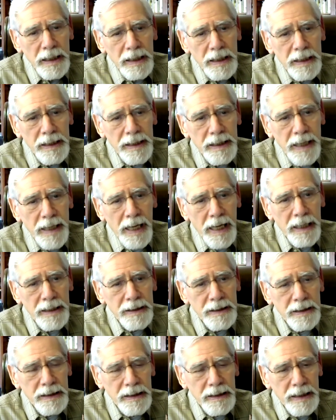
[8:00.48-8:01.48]

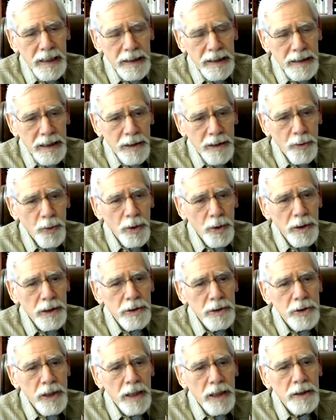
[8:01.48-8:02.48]
and then it will
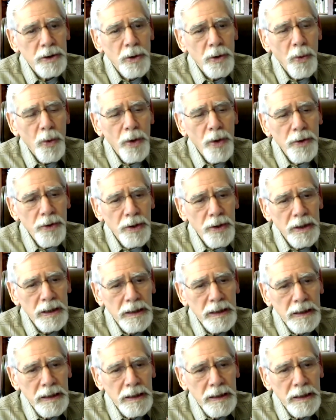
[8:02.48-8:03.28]
extend north